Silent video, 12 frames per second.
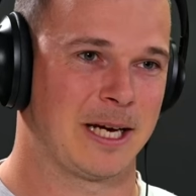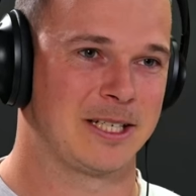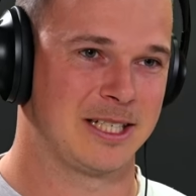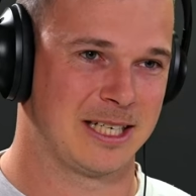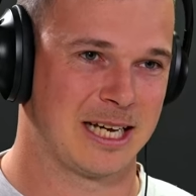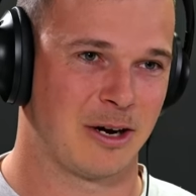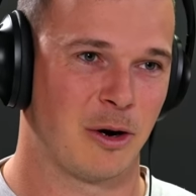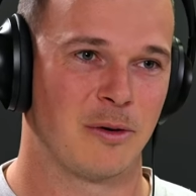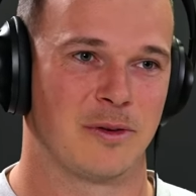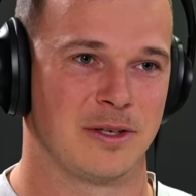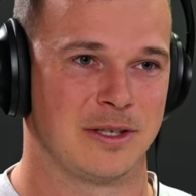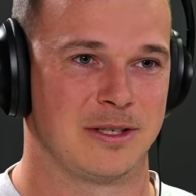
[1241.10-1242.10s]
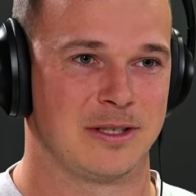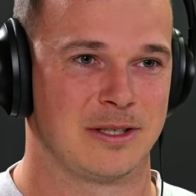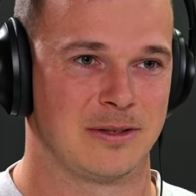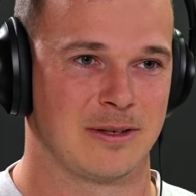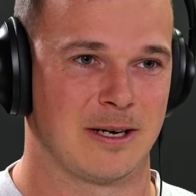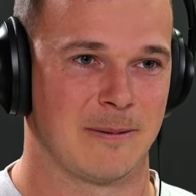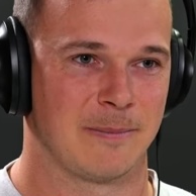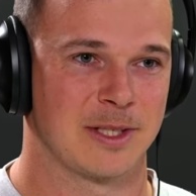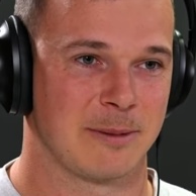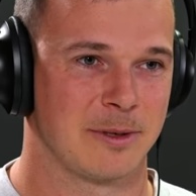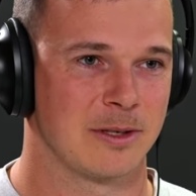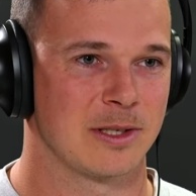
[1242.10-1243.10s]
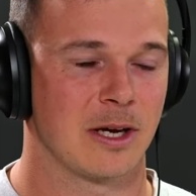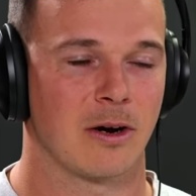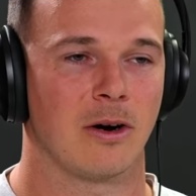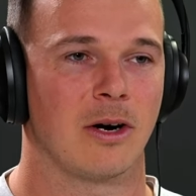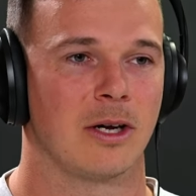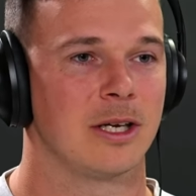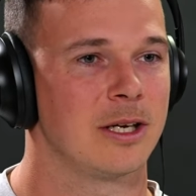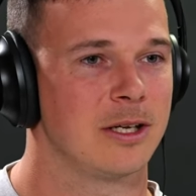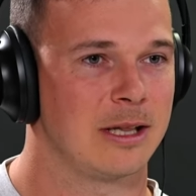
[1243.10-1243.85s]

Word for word: I did get offered to um, someone's like, oh, you know,